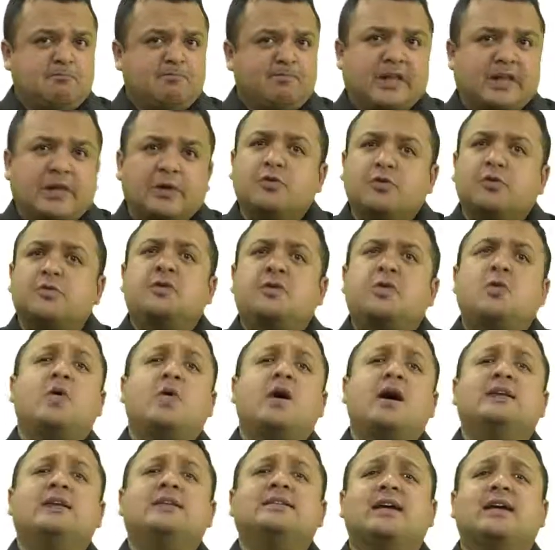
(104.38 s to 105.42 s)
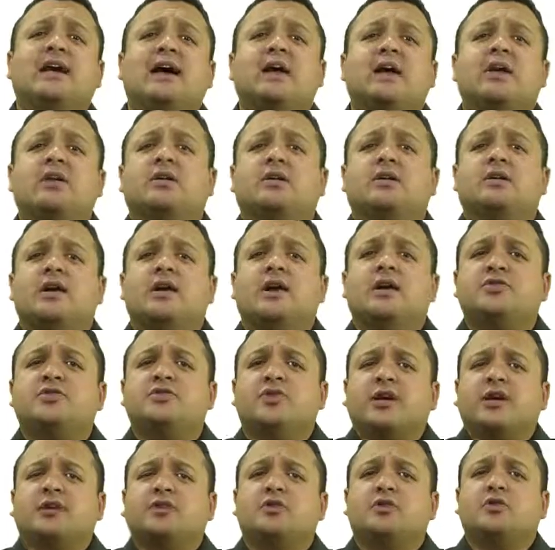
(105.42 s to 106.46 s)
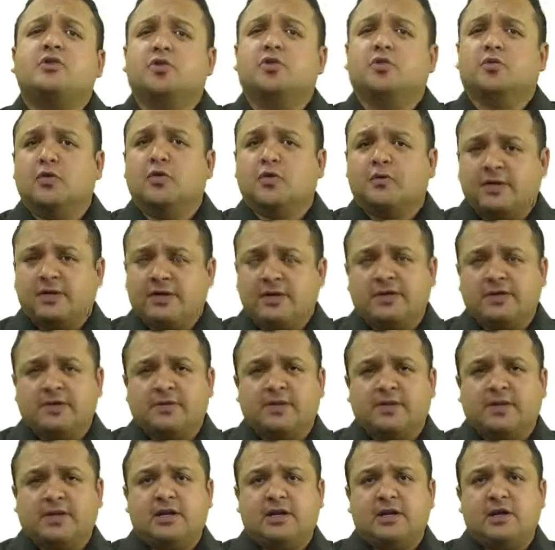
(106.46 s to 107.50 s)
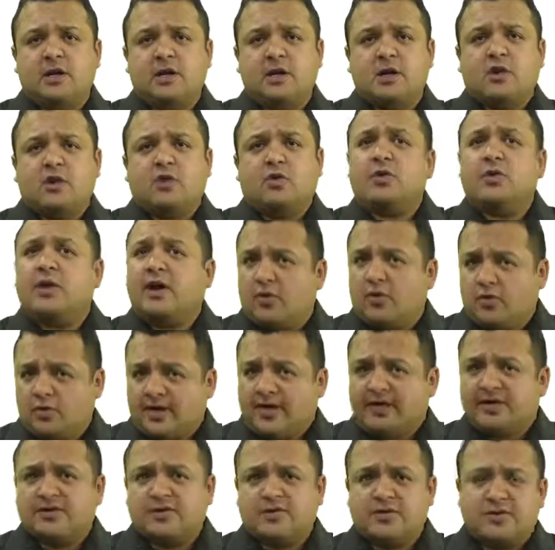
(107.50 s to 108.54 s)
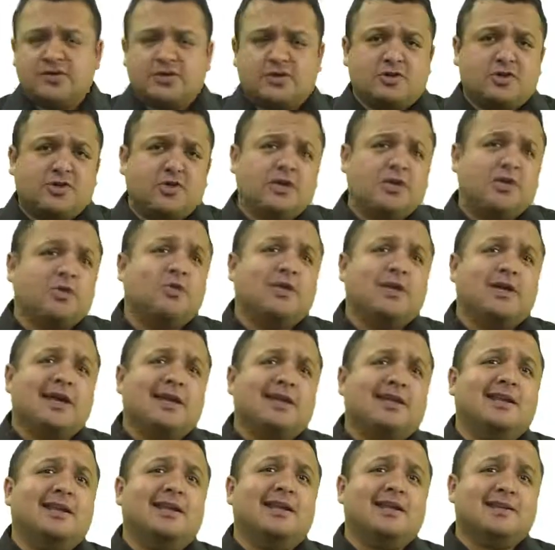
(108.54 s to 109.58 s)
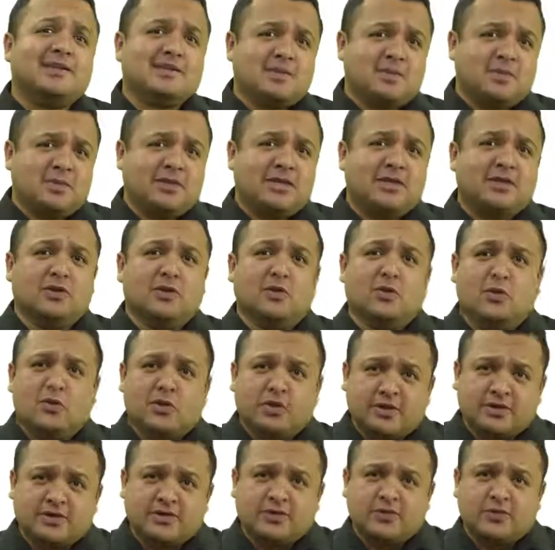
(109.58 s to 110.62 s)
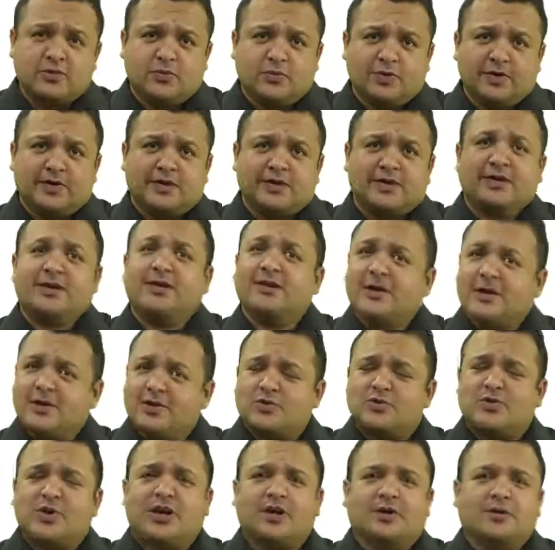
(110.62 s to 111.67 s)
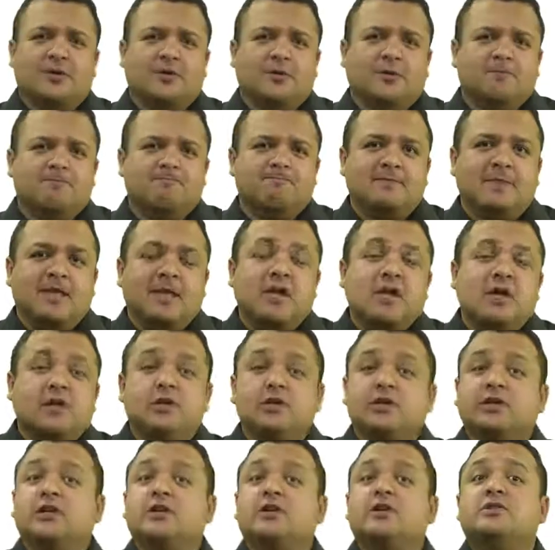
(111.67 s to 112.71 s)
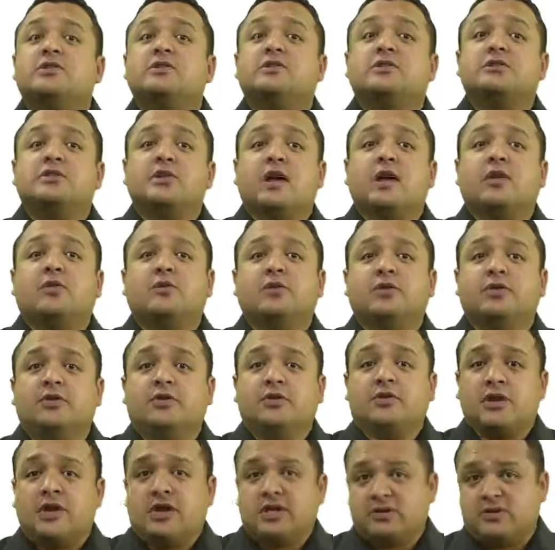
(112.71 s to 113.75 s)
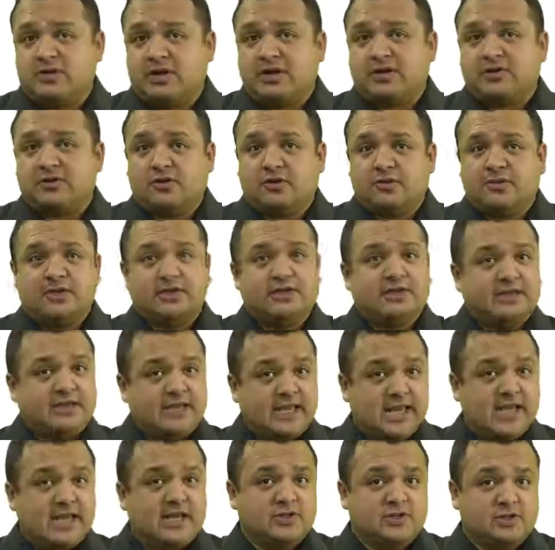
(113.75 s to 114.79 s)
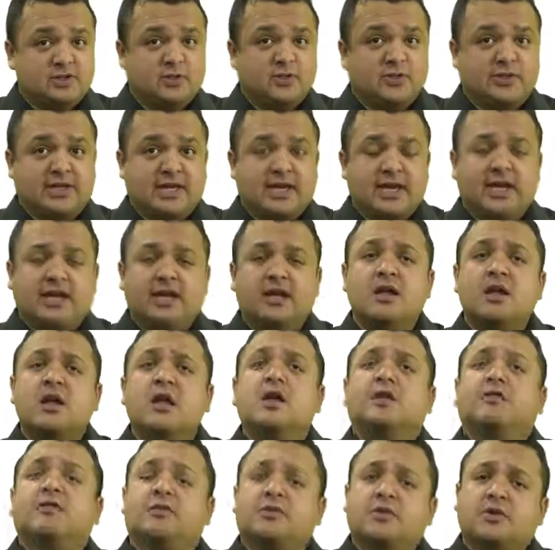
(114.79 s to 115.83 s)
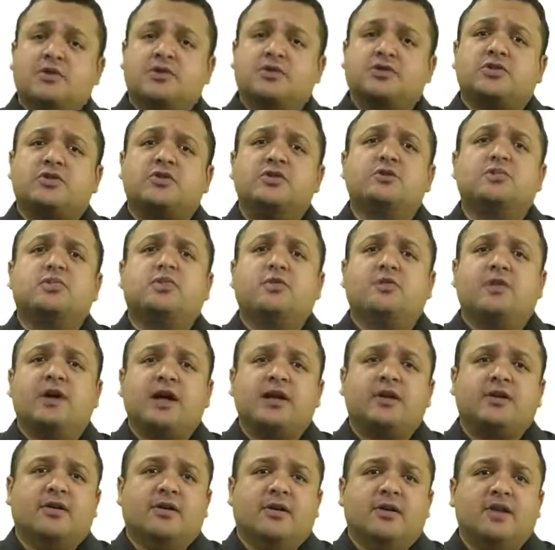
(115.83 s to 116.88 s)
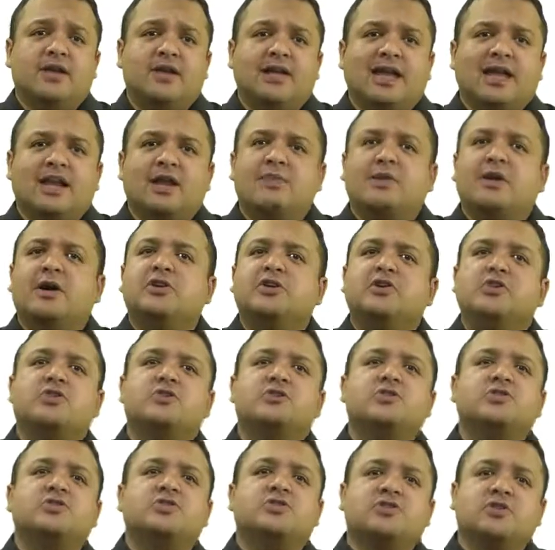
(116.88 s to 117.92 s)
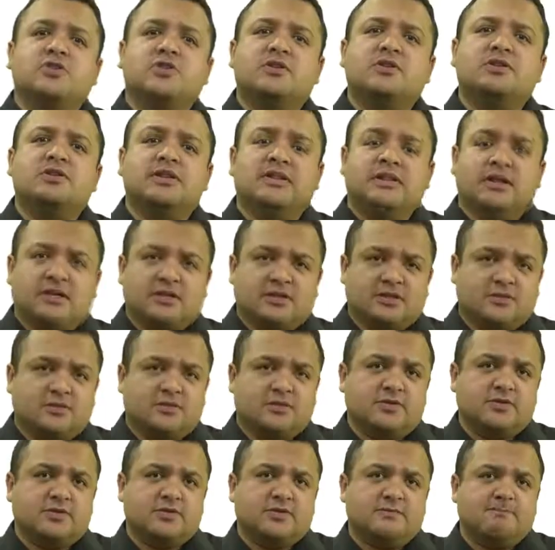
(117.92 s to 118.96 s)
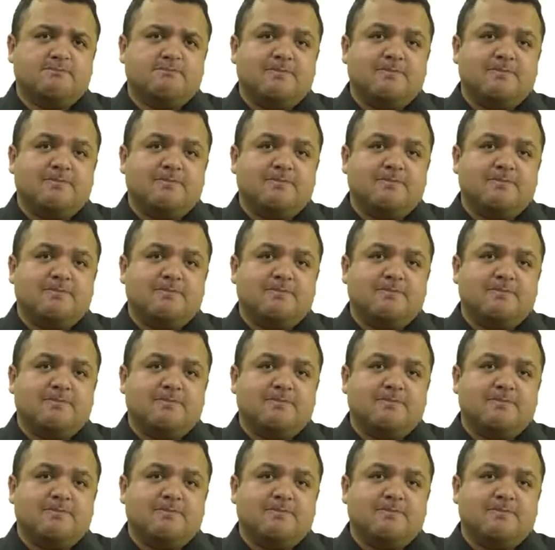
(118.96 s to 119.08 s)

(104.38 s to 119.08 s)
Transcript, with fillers: it would be wise to hire a contractor or roofing company right away to ensure you get an estimate in the works with a contractor. You can also talk with your contractor about the cash you will get from your insurance provider and about your insurance deductibles.